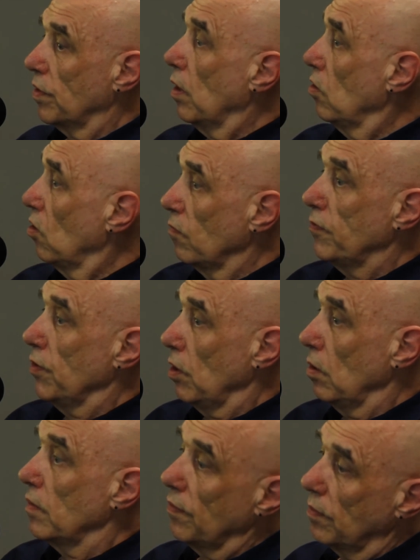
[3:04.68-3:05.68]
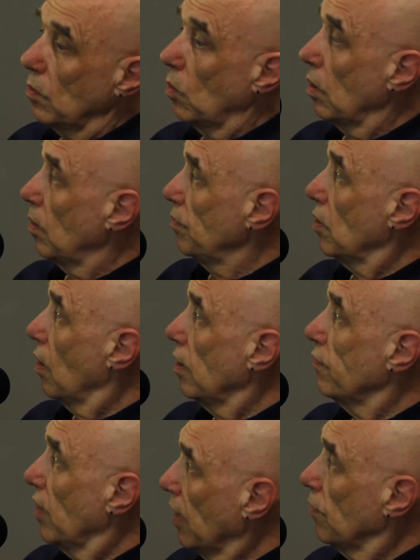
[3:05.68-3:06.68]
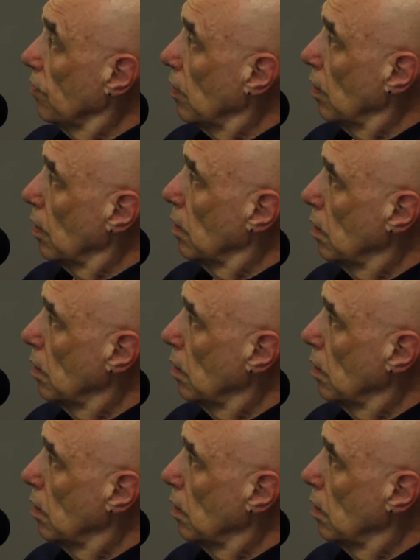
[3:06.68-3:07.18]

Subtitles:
going on for you? They say, well, I'm dying of cancer.